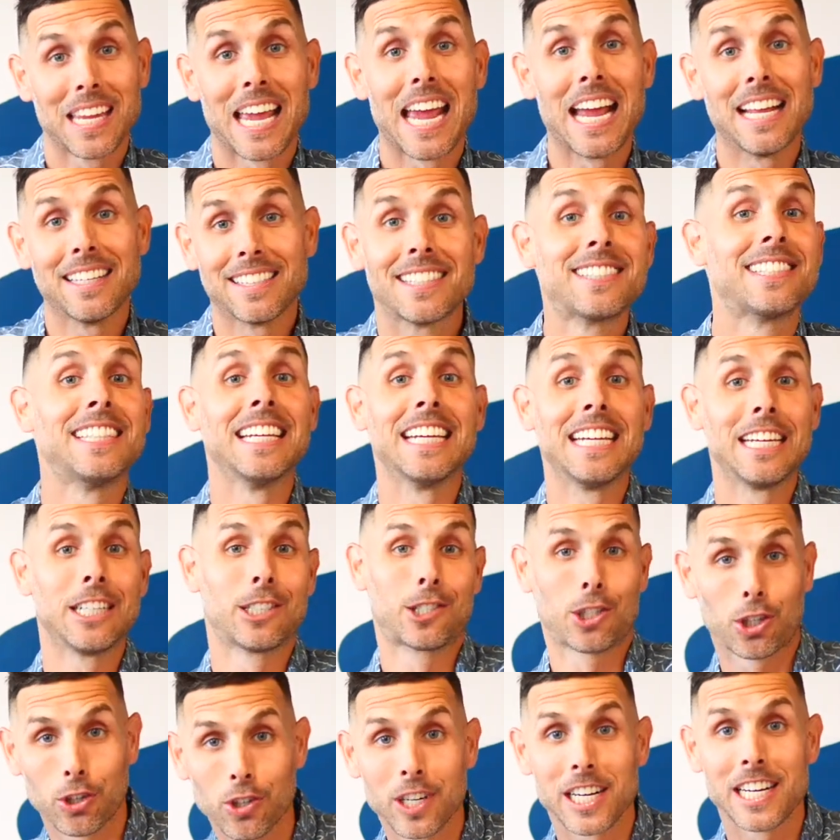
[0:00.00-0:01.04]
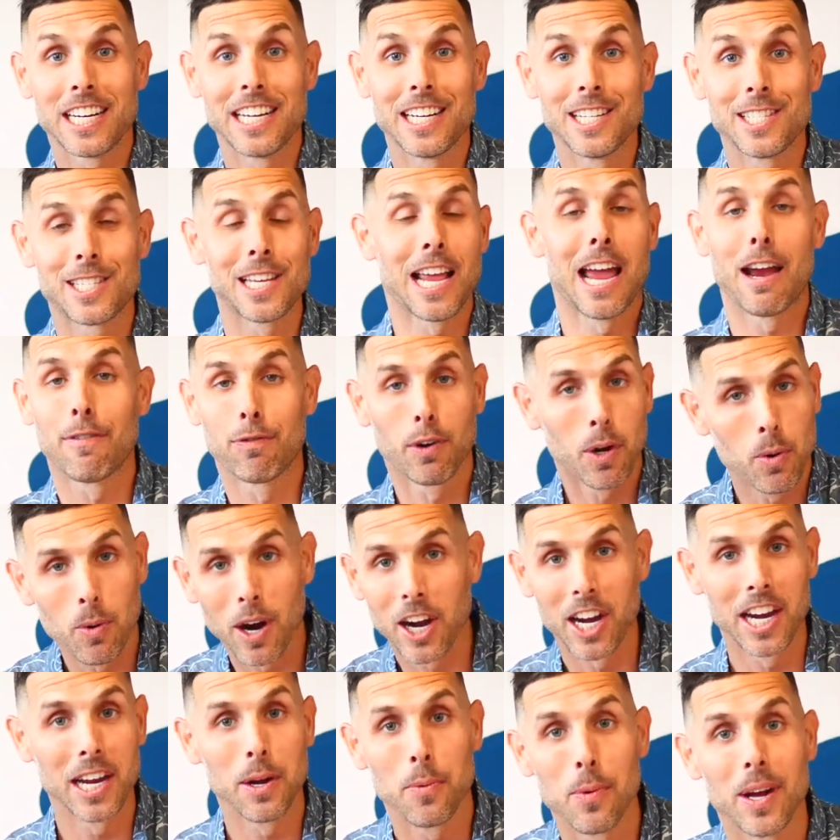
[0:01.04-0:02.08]
and seeing trees
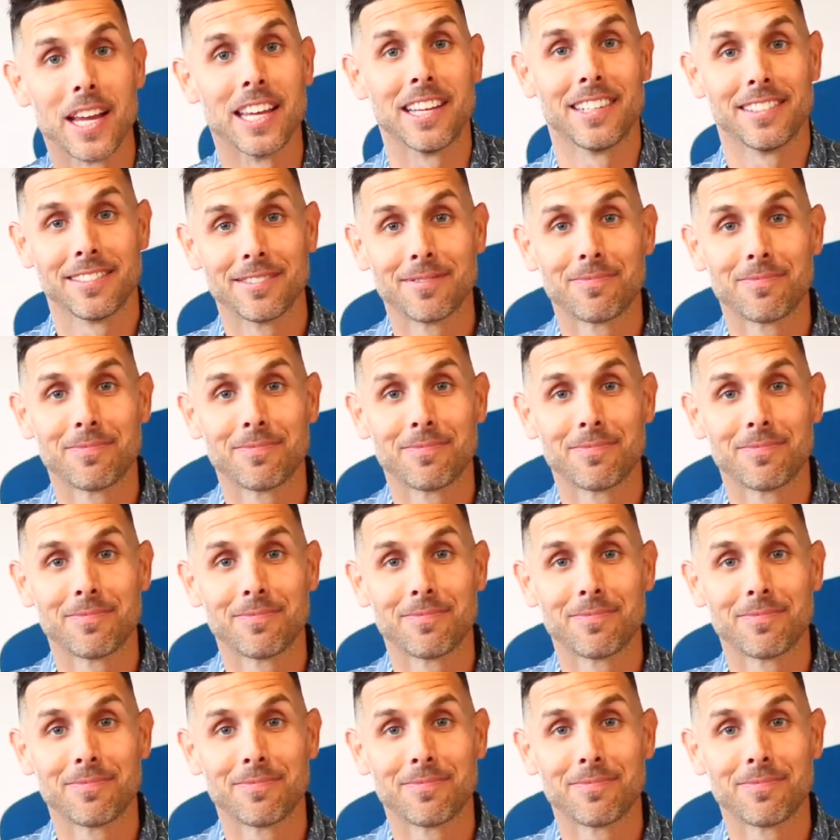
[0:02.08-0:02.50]
everywhere he went.